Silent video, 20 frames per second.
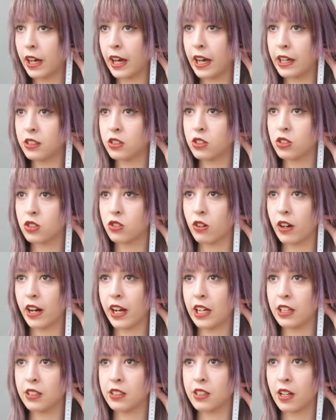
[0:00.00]
Head
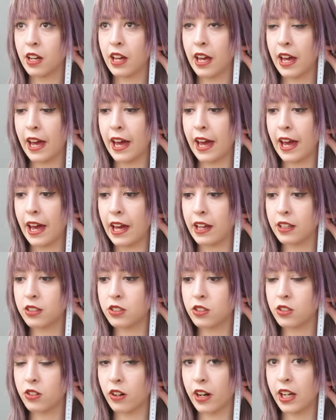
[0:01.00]
straight, hair
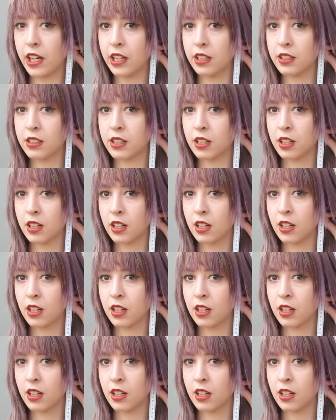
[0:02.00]
straight.